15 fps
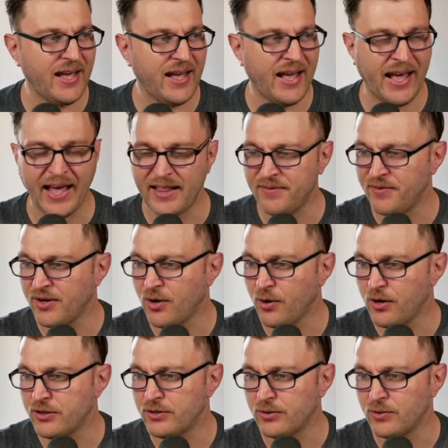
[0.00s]
and we're
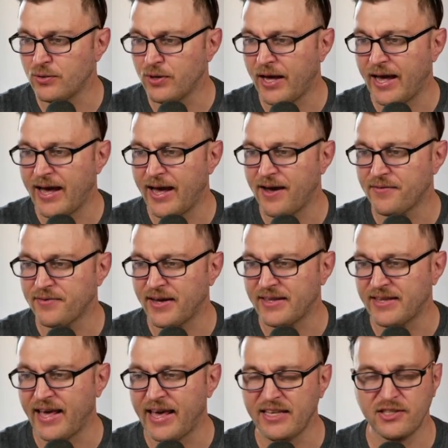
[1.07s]
going to have
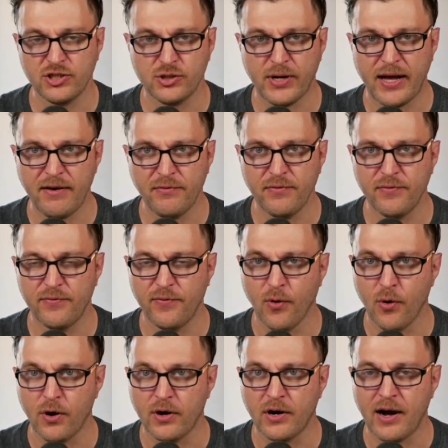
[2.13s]
an href
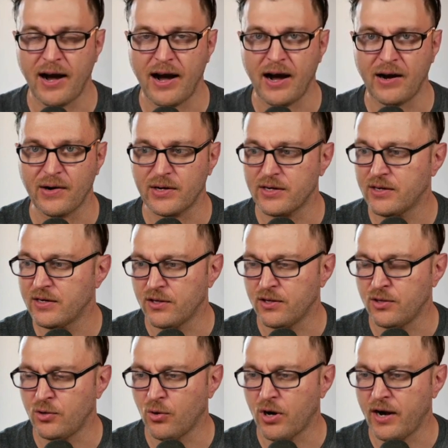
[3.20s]
for our
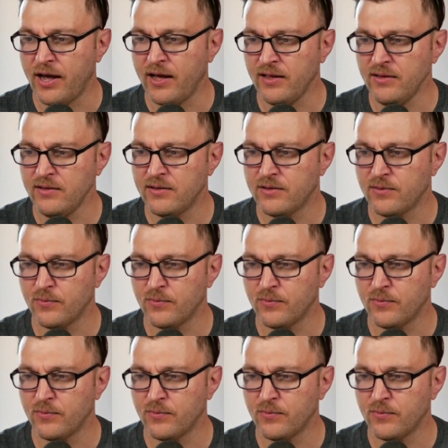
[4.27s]
URL,